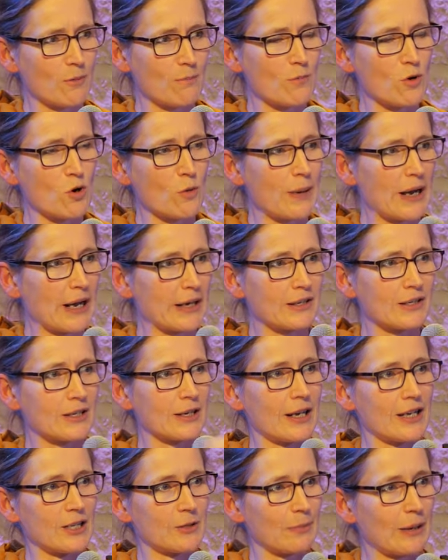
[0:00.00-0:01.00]
more bad
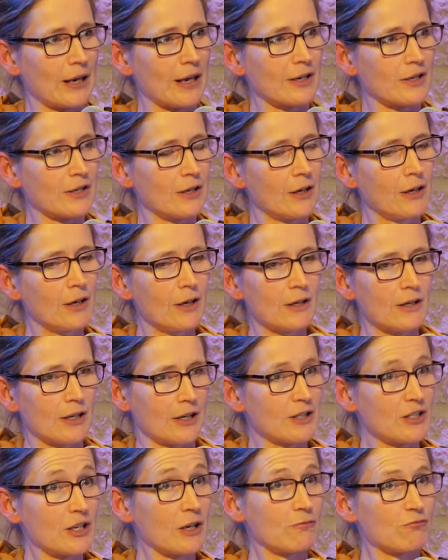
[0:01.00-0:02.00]
to less bad,
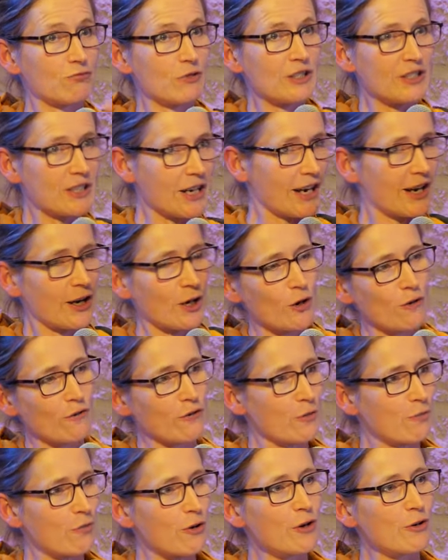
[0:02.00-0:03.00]
like taking
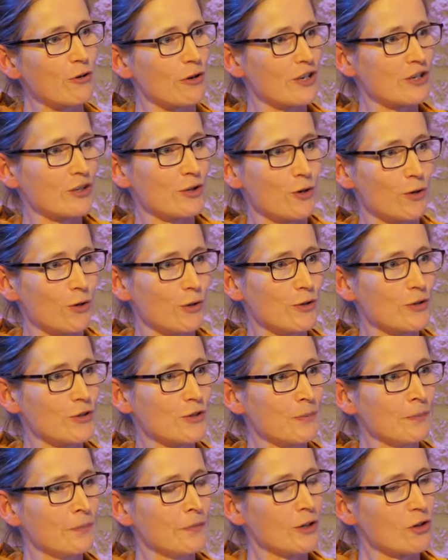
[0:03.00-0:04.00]
off the progress
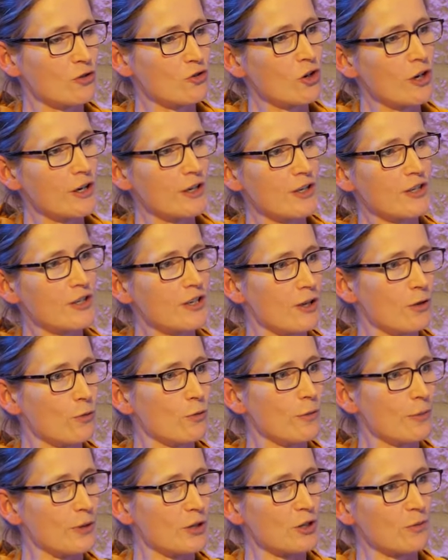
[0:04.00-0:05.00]
goggles and trying to see the
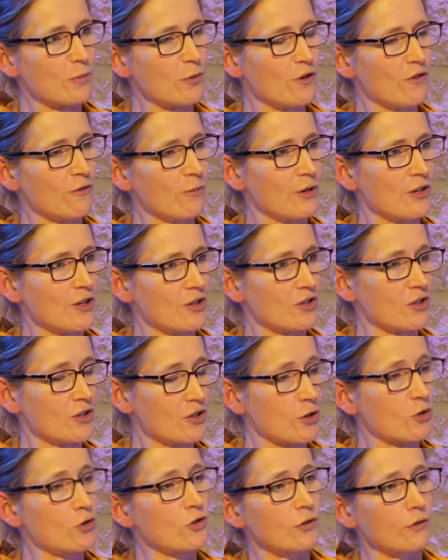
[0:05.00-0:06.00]
women's movement as a
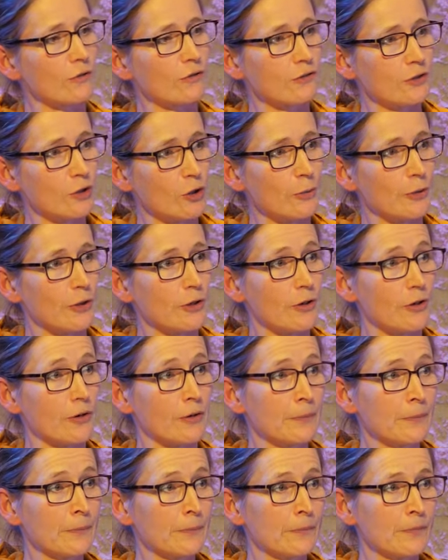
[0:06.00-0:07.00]
social
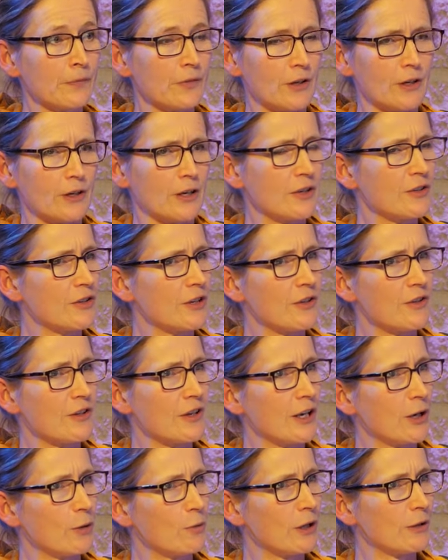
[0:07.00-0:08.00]
phenomenon, and
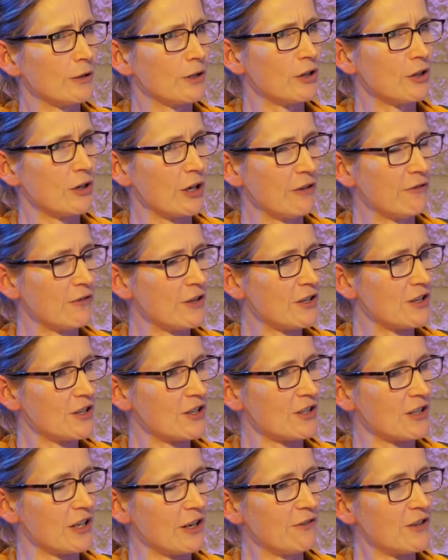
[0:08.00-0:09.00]
thinking, well, if this
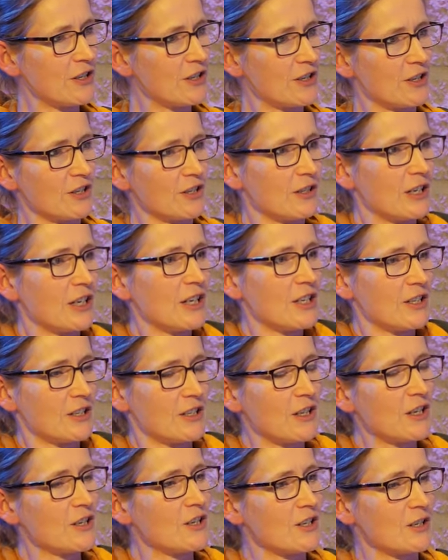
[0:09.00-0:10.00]

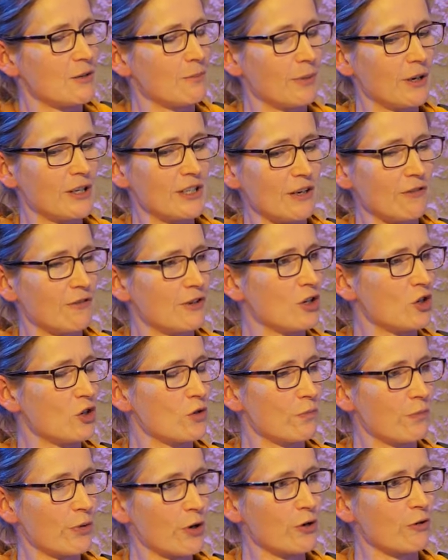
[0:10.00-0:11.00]
isn't by
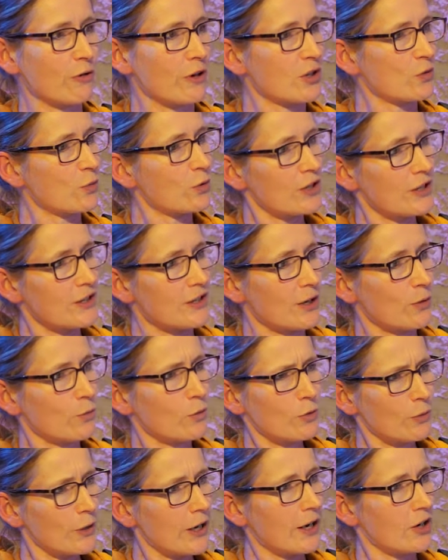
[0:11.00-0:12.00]
definition progress, what is it?
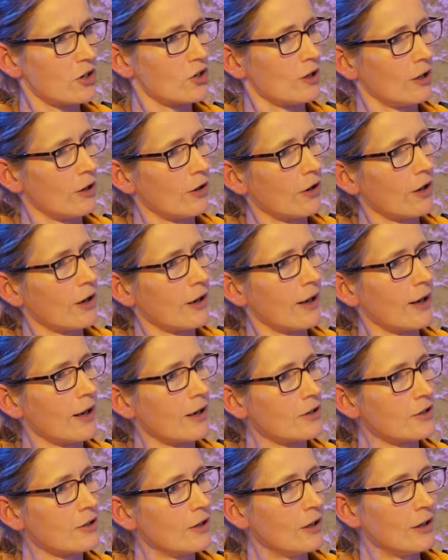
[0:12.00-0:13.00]
What are we actually looking
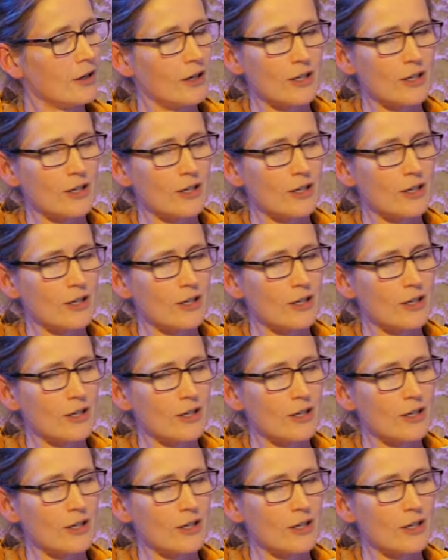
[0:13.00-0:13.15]
at?